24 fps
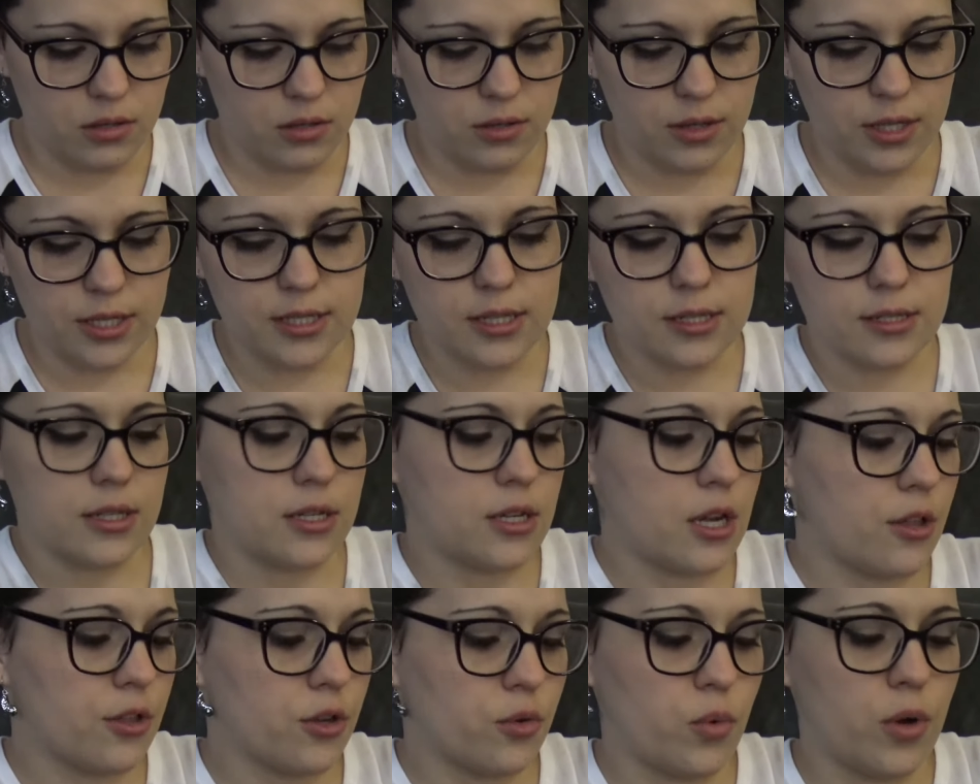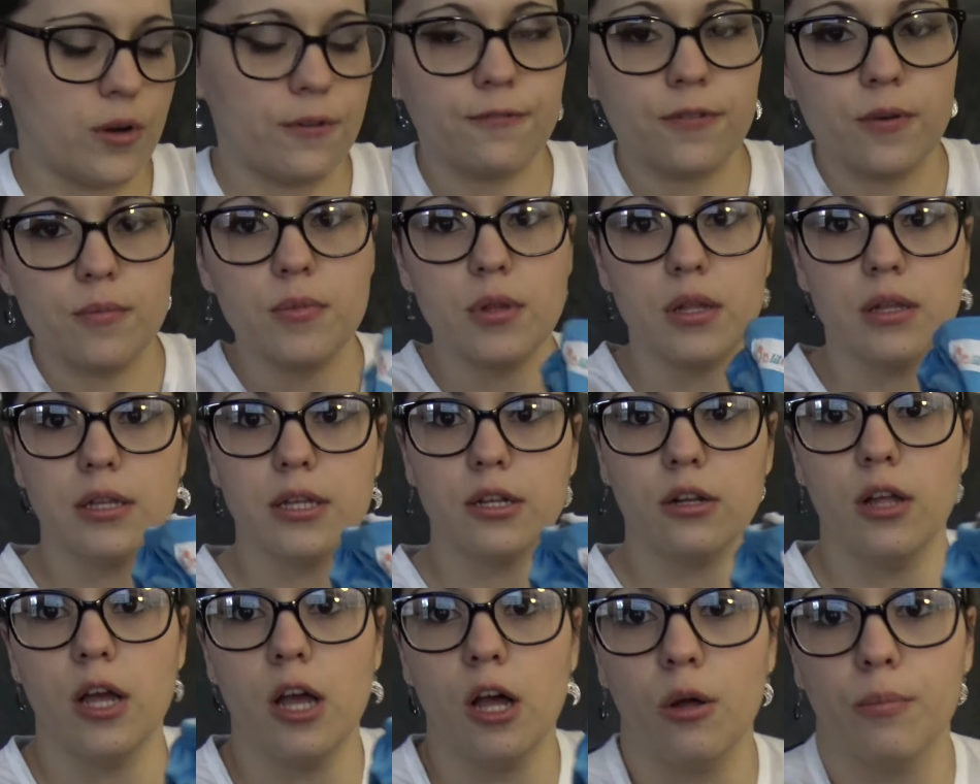This is another one from the
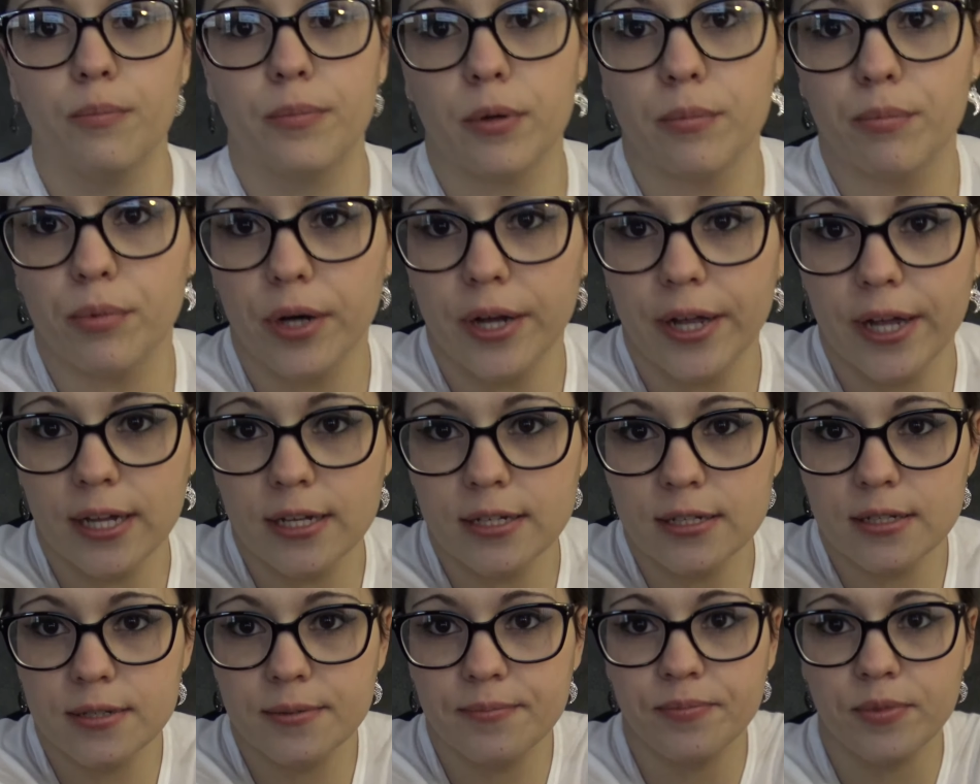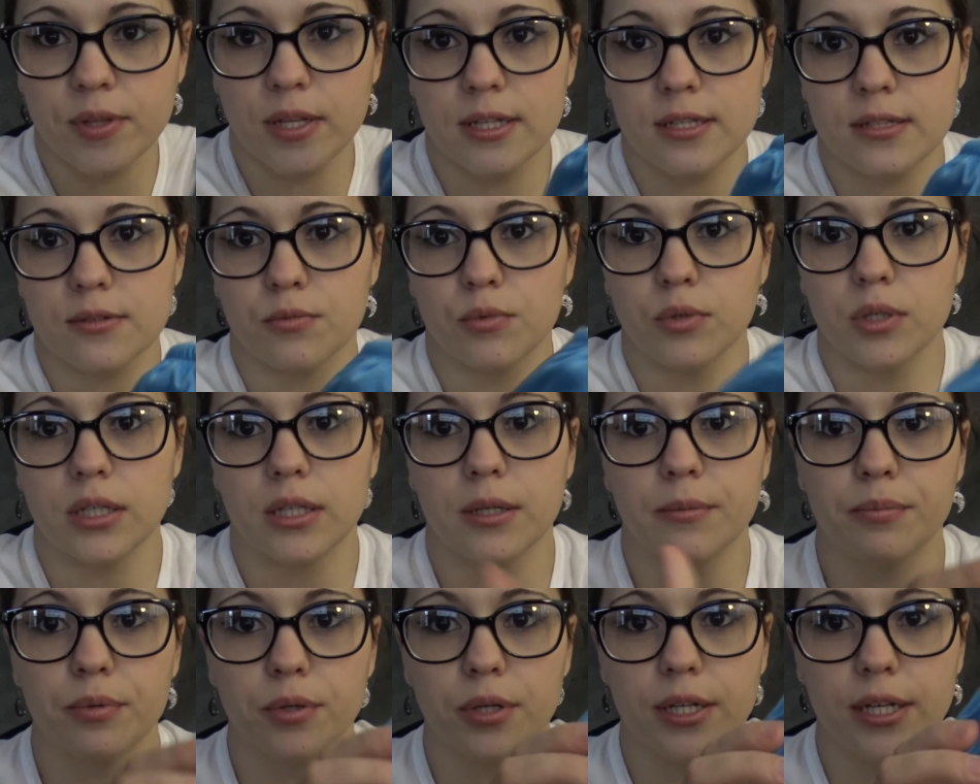Little Helper brand. It's
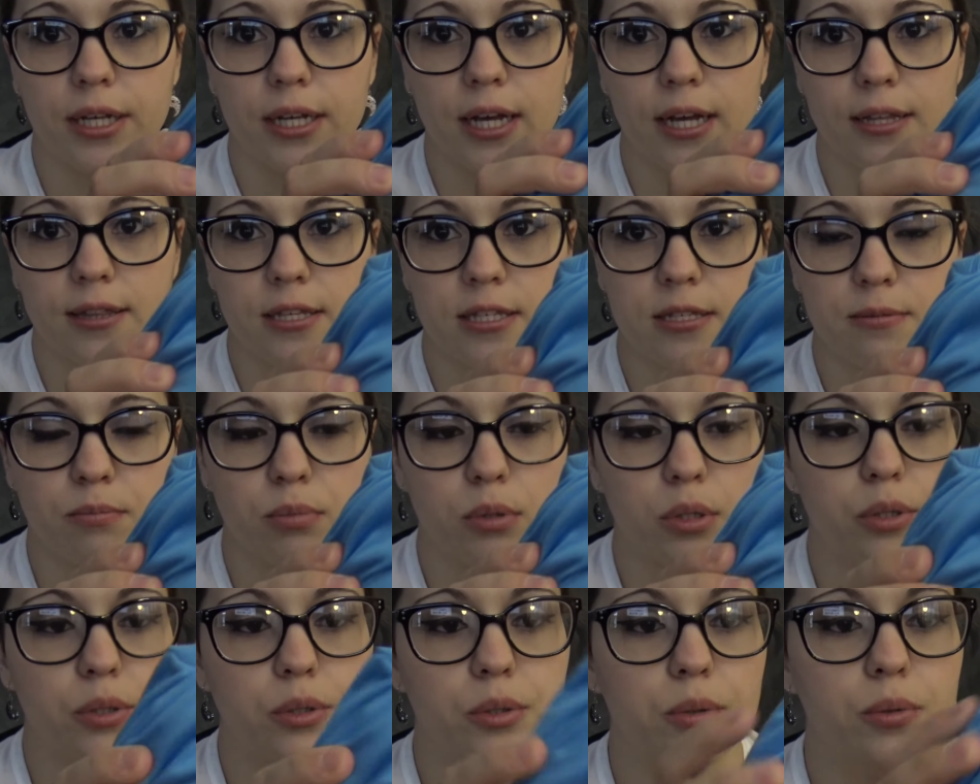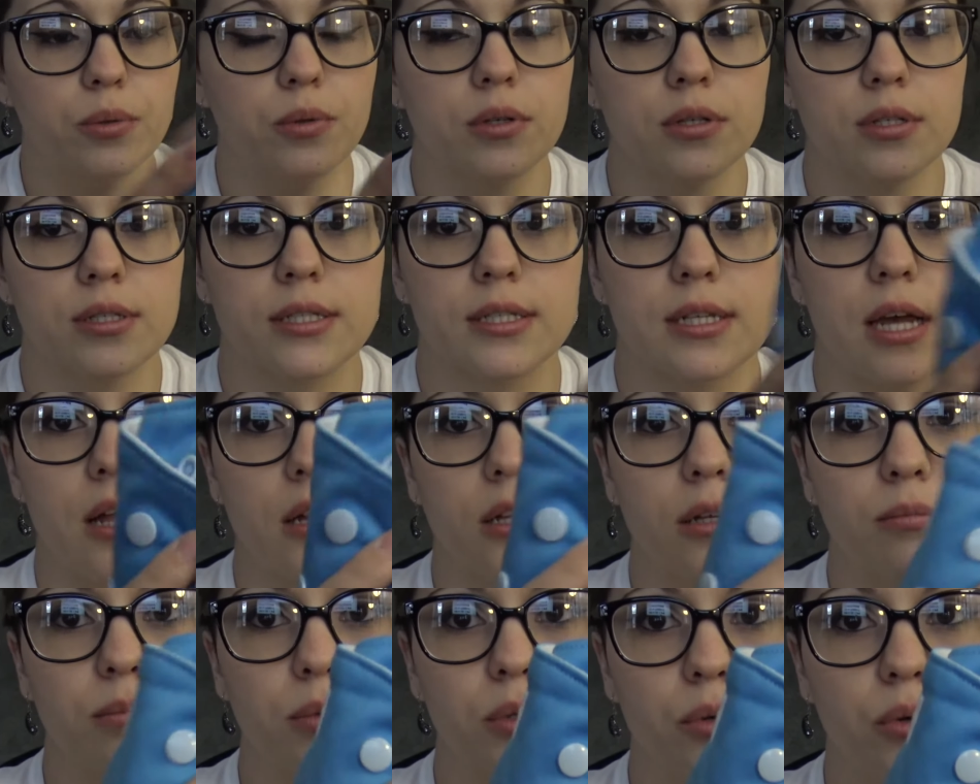really pretty, got this blue,
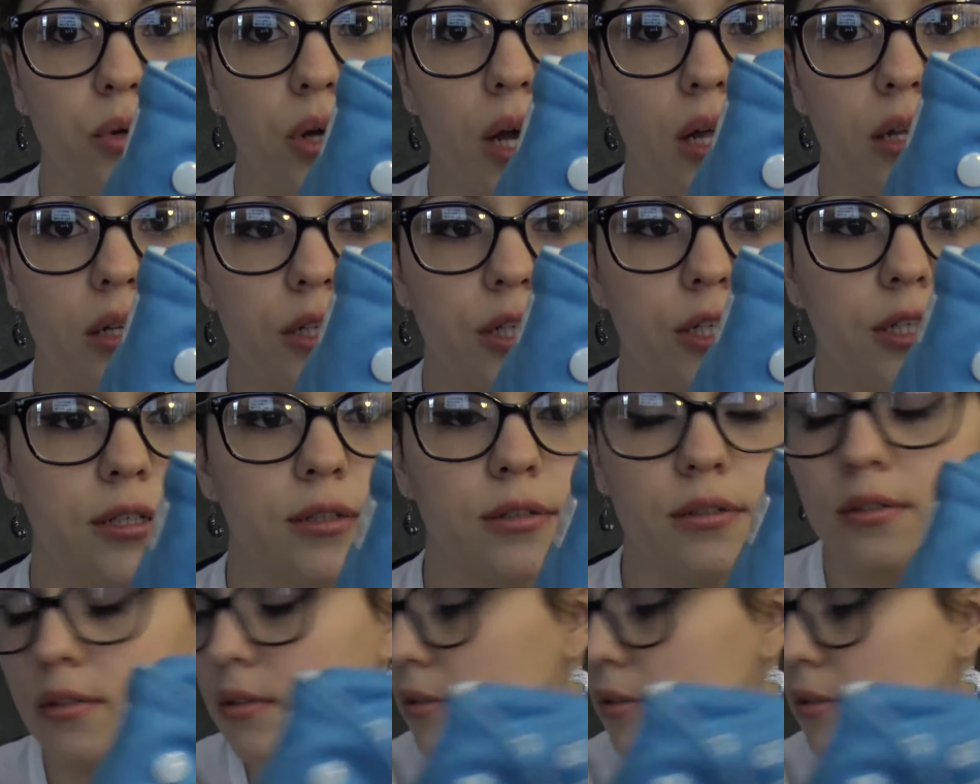solid blue color.